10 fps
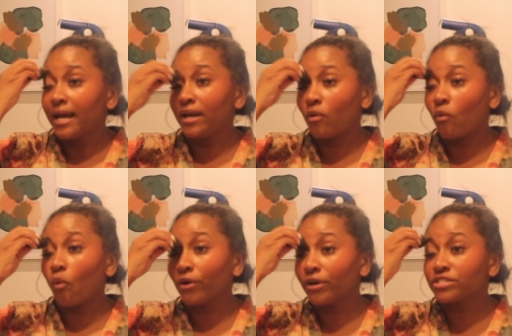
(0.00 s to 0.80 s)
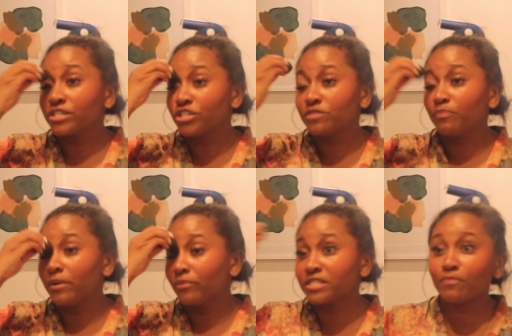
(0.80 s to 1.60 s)
in order to just be
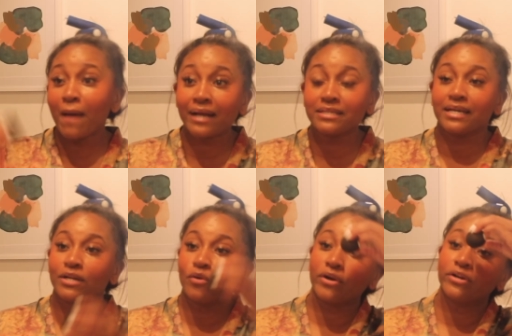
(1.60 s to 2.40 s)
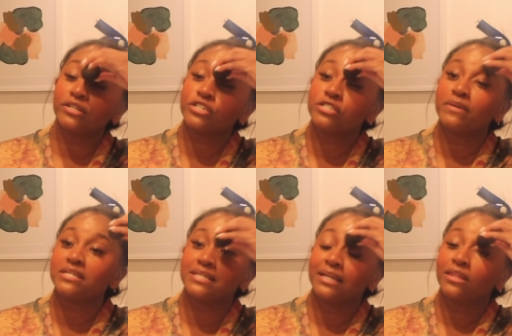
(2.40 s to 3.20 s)
respected, in order to just be
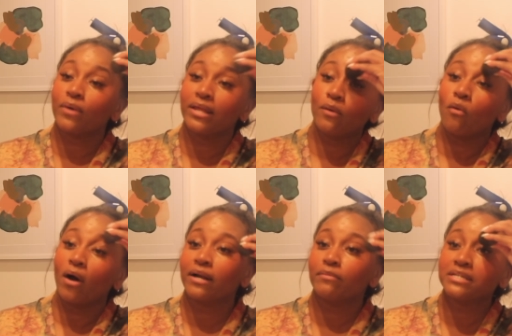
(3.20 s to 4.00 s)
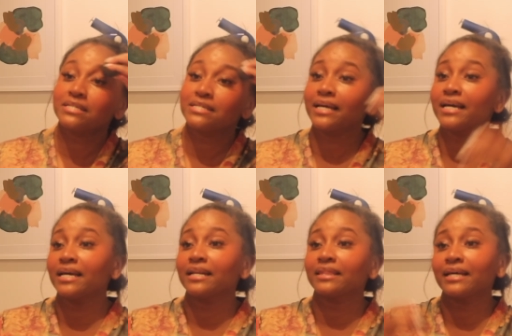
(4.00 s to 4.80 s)
seen the way they wanted to be
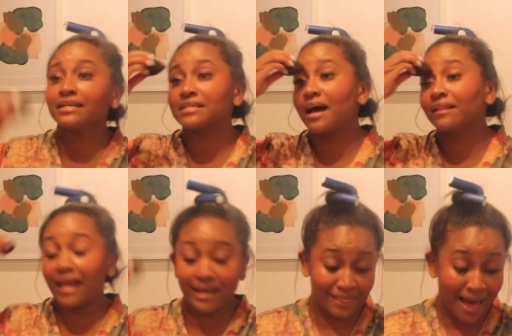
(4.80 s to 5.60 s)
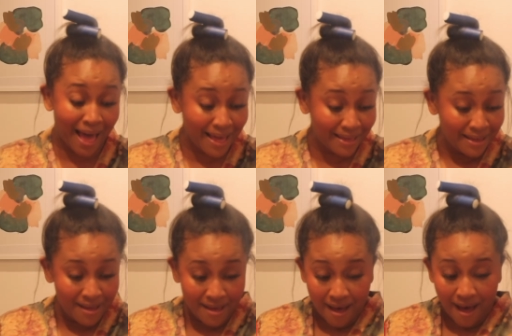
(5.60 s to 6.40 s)
seen, things like that.
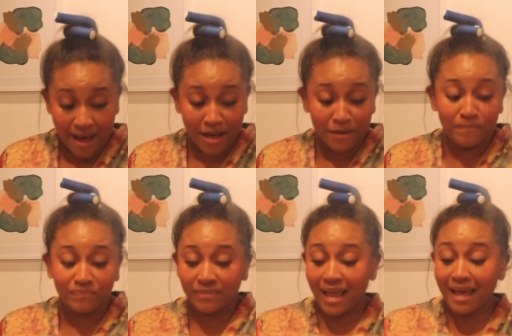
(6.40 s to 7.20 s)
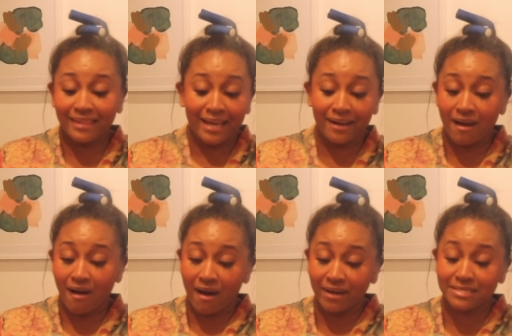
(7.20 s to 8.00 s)
And then
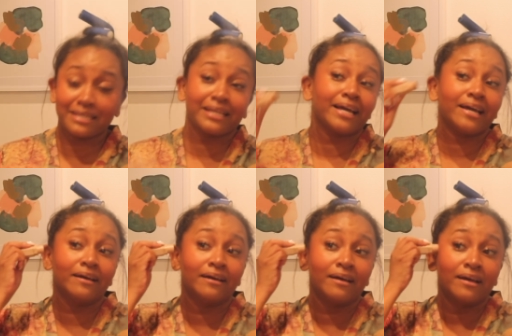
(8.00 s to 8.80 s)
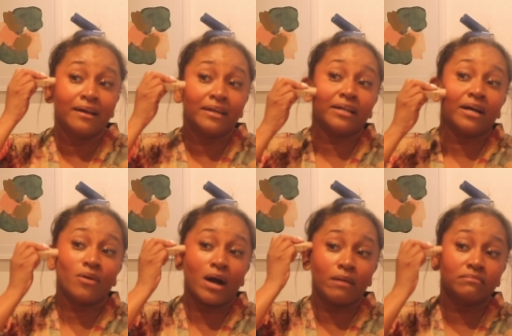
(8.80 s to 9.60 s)
honestly,
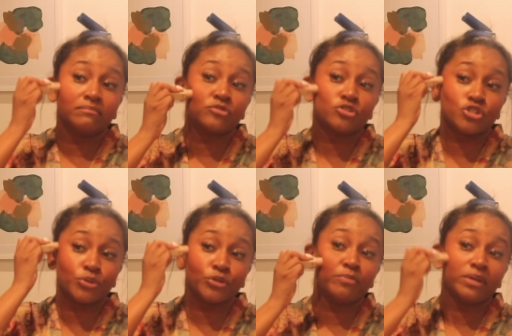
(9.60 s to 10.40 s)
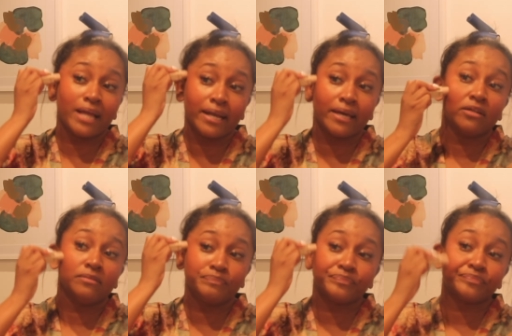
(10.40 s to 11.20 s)
I'm true millennial,